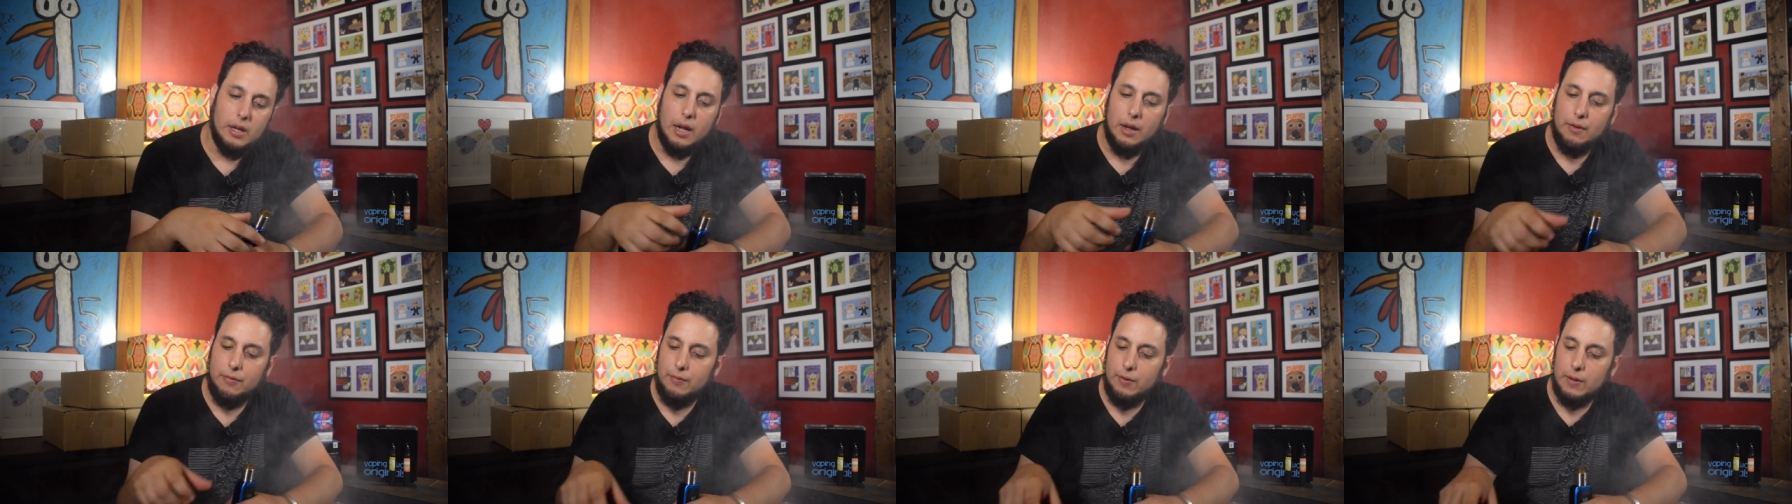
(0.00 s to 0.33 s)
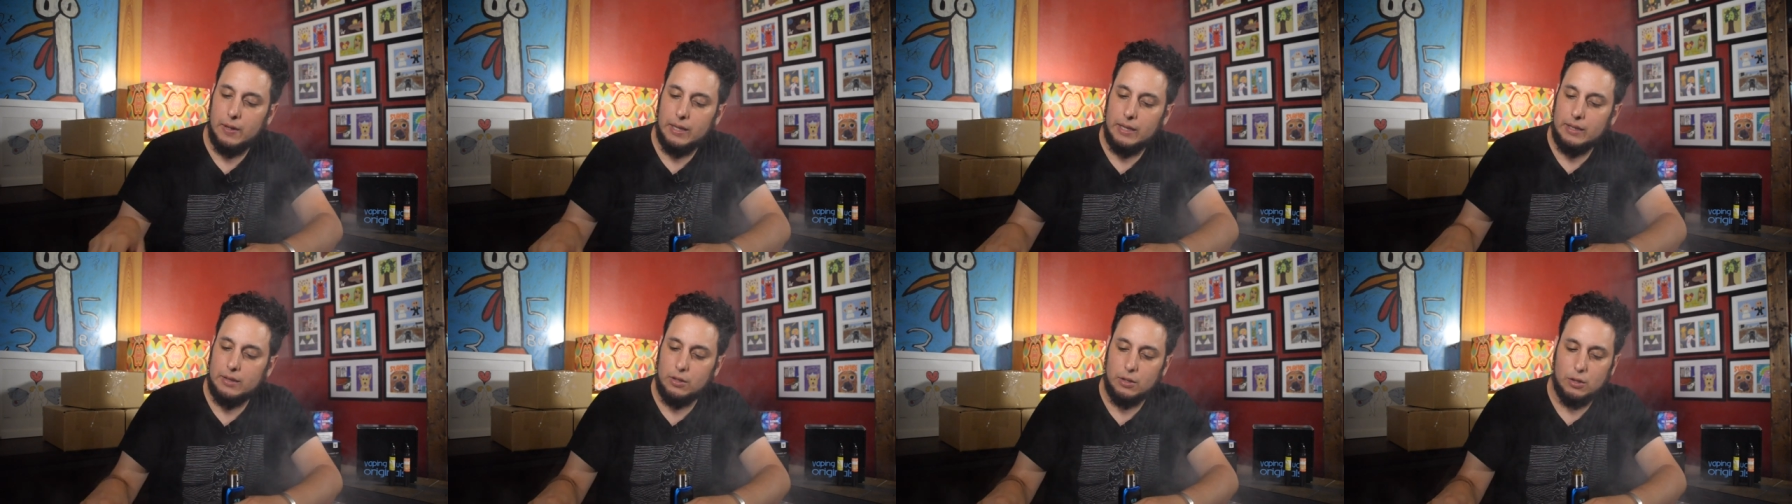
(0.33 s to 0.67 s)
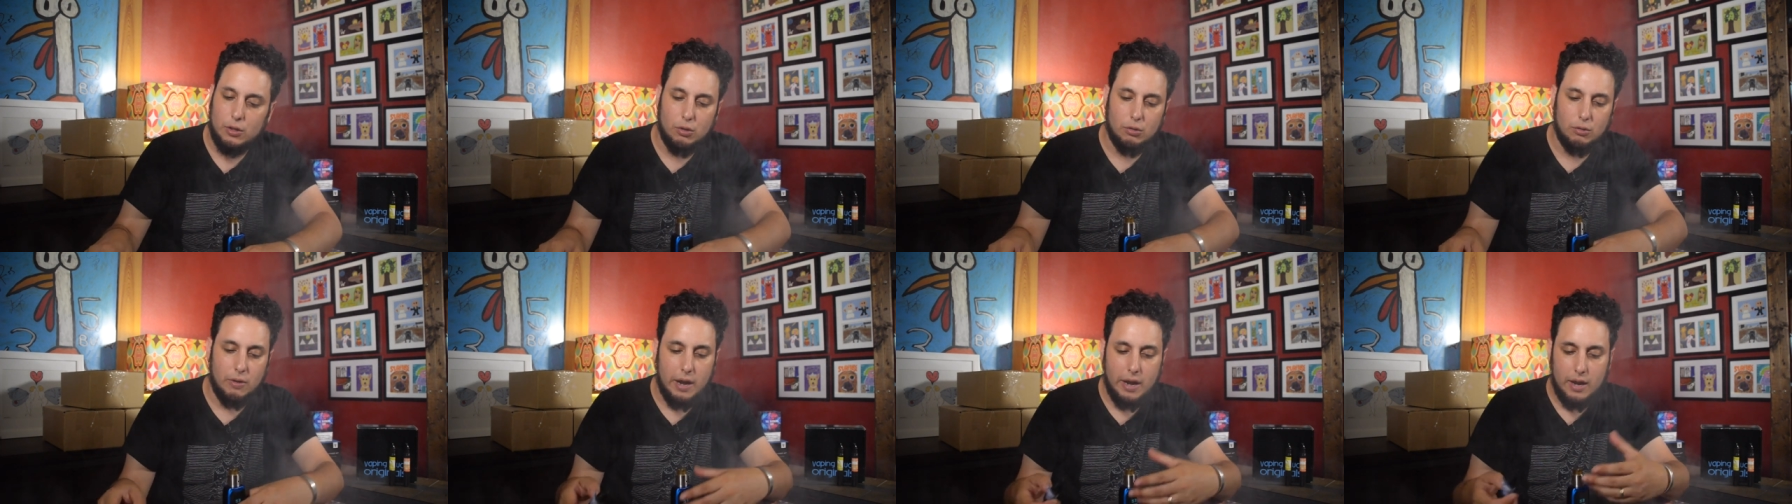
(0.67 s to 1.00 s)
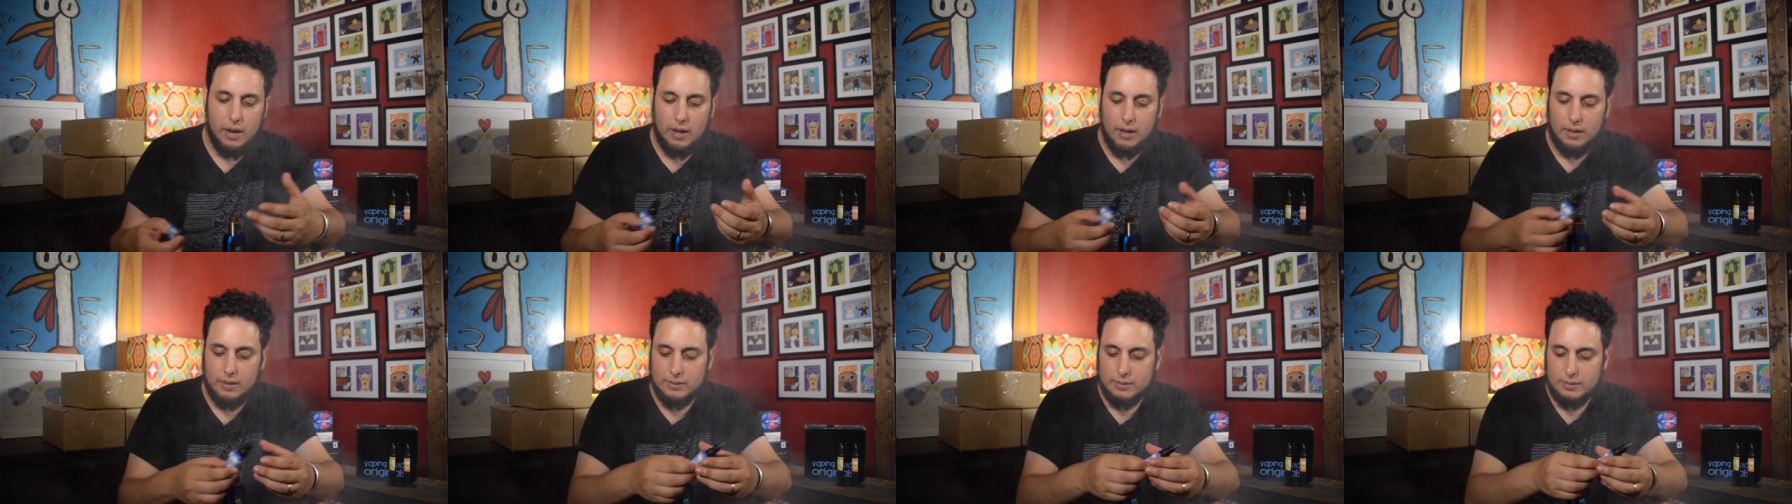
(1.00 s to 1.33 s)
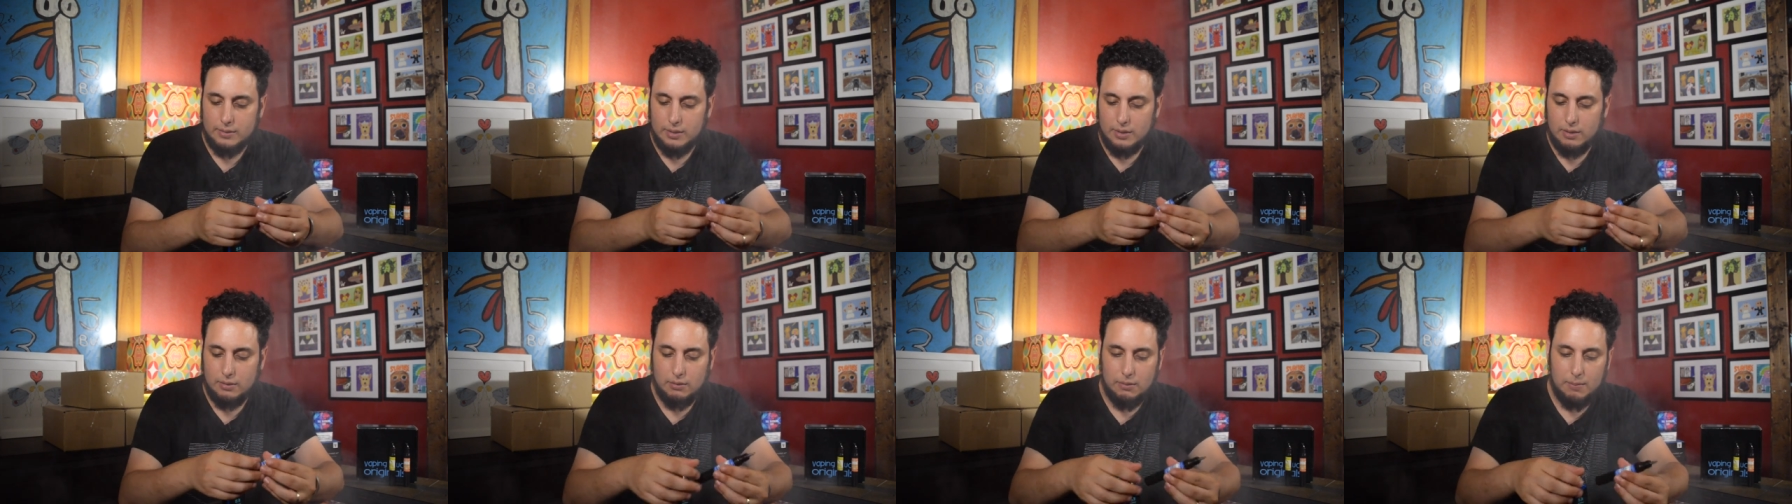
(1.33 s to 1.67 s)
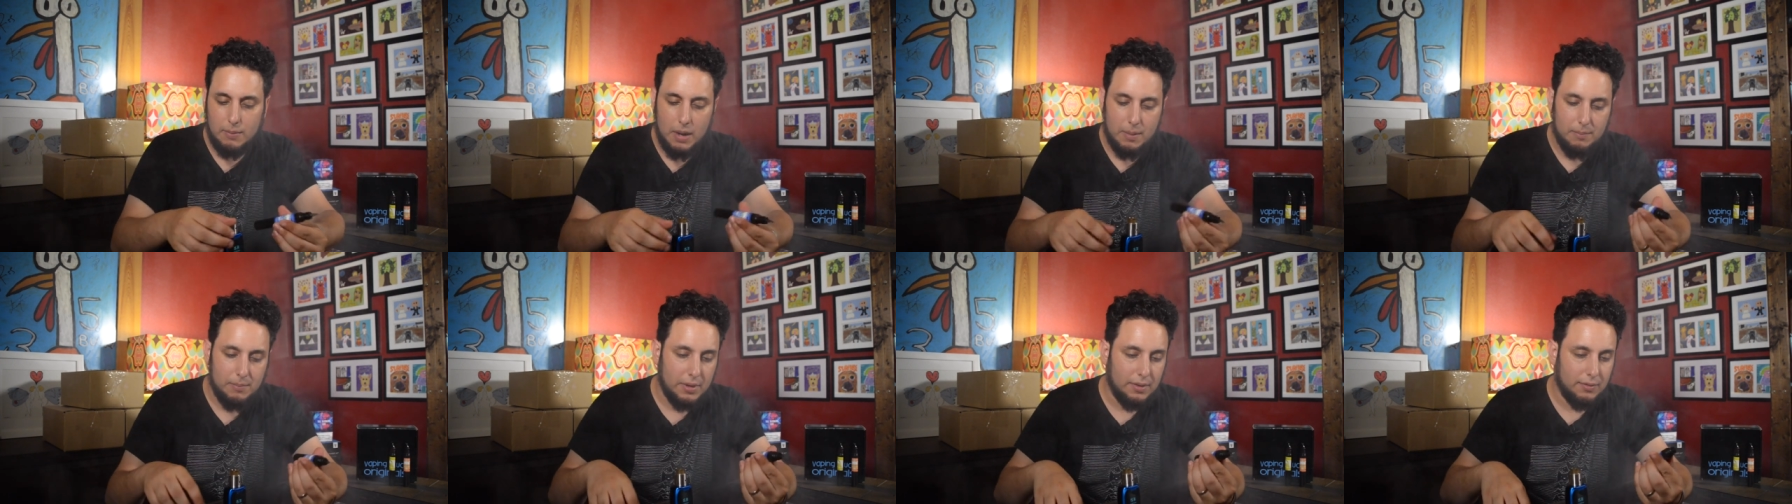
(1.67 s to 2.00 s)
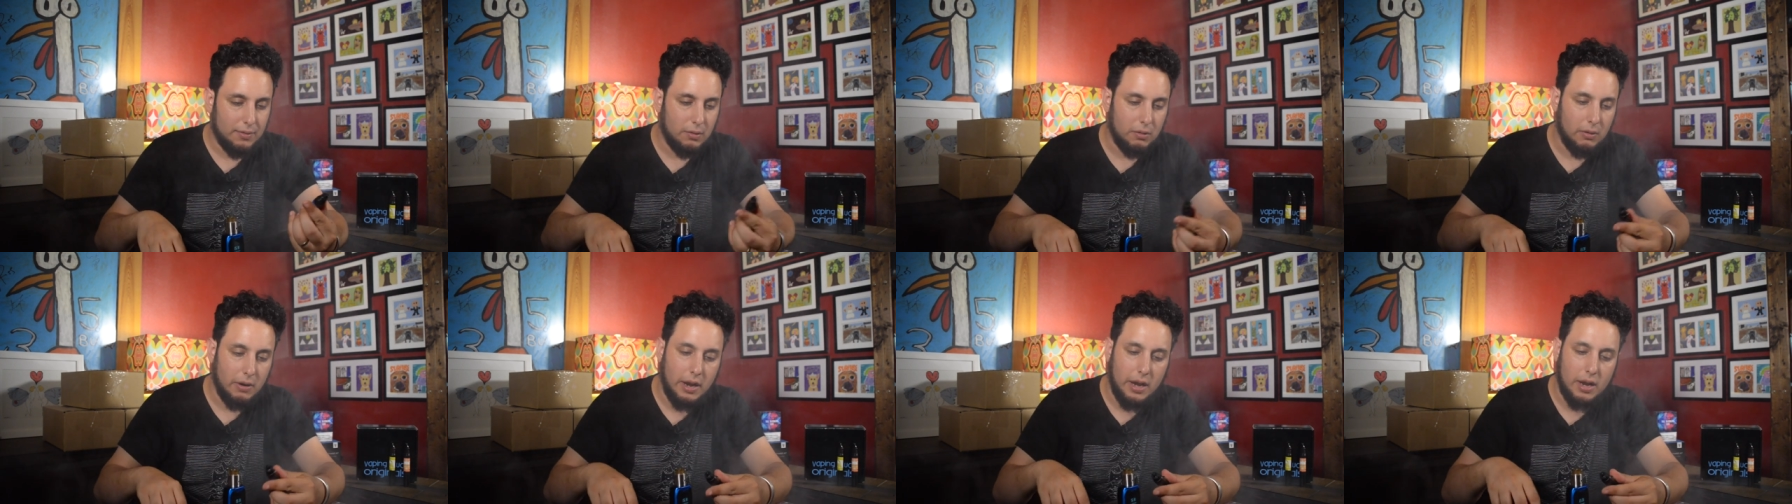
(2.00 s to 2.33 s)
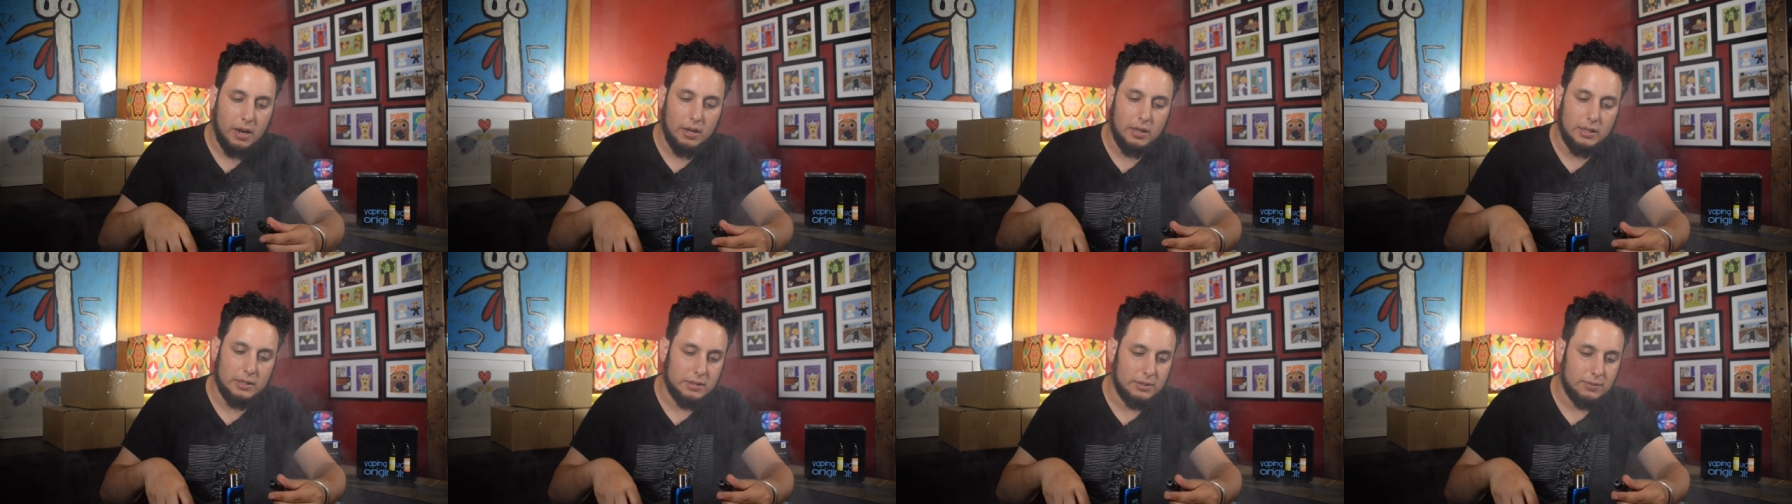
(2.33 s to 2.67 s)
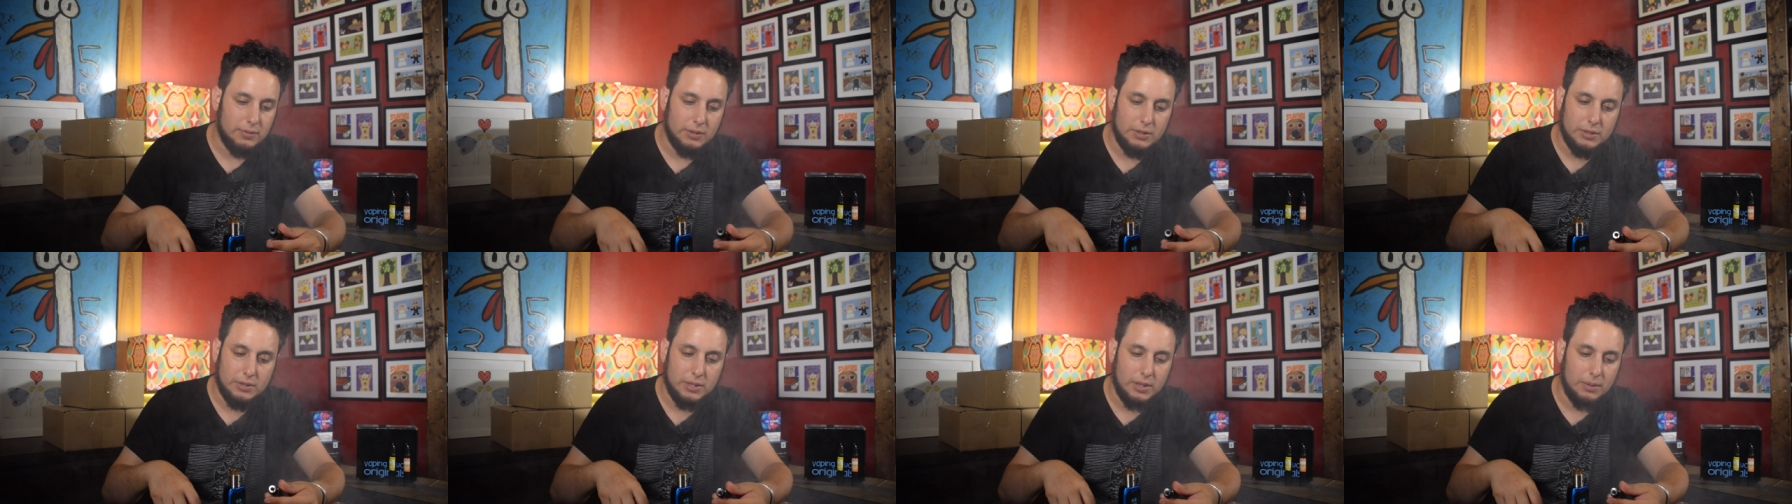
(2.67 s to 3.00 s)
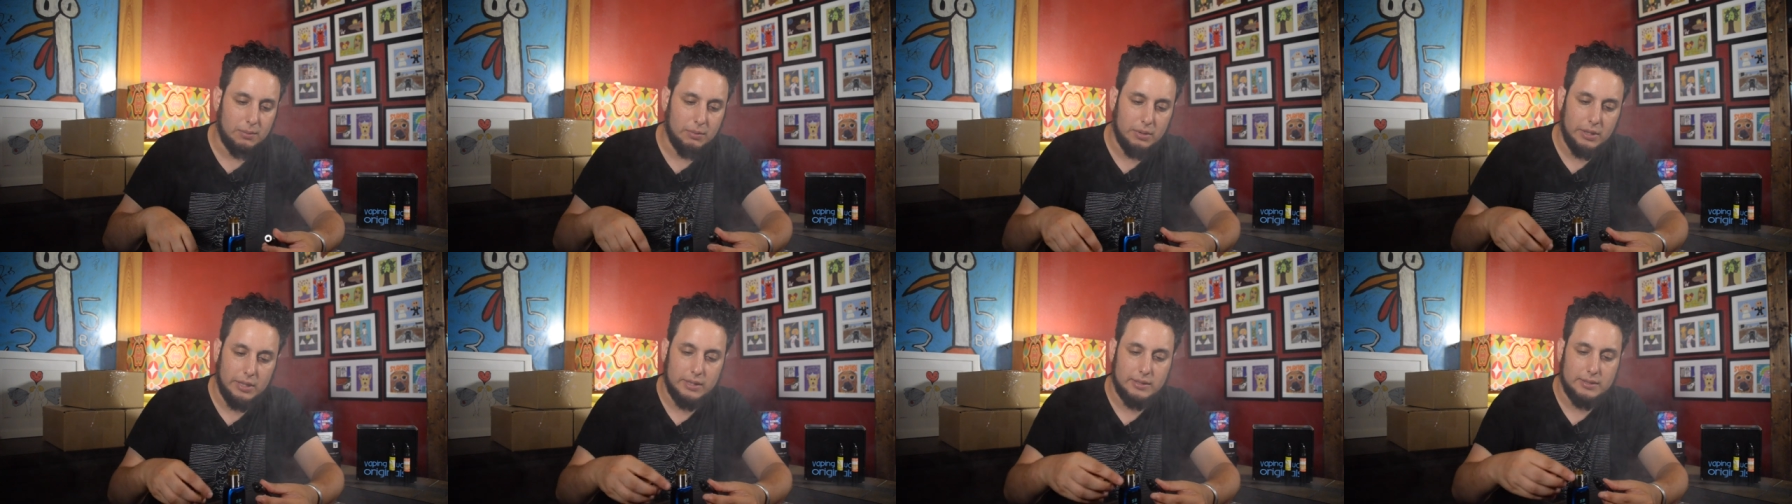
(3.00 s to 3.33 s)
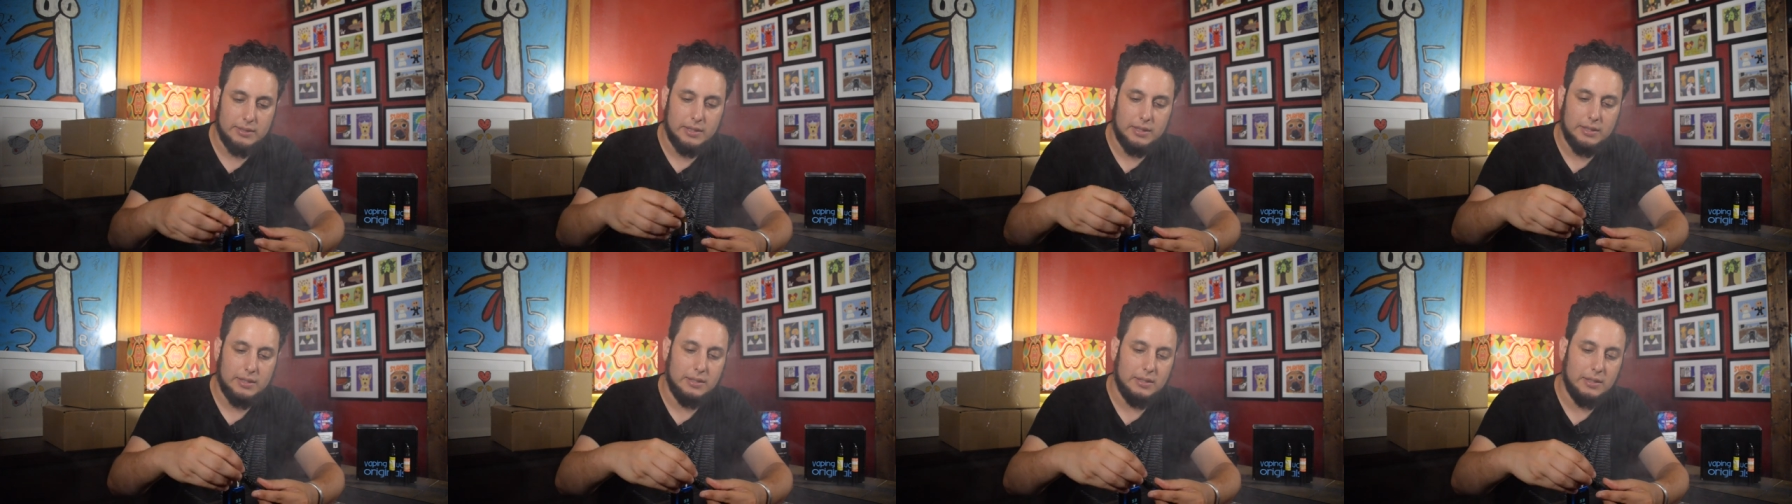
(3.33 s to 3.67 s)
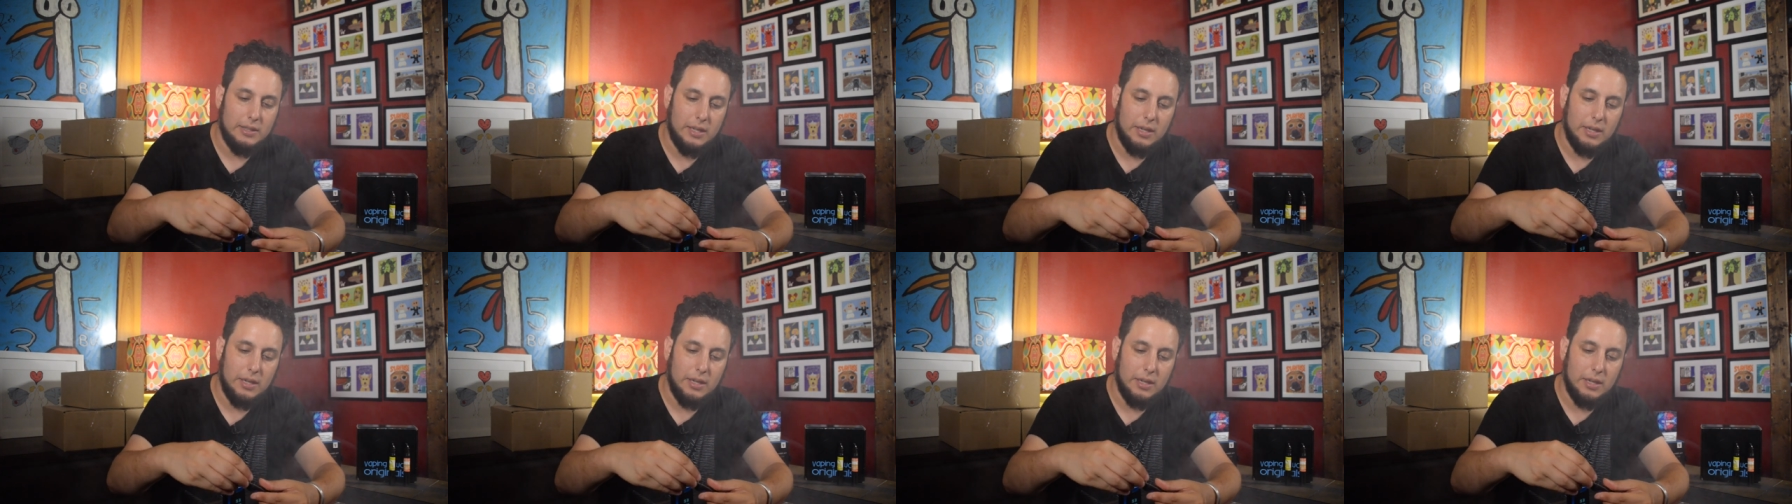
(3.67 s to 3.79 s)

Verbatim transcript: I feel like they're crayons. Like they remind me of crayons for some reason.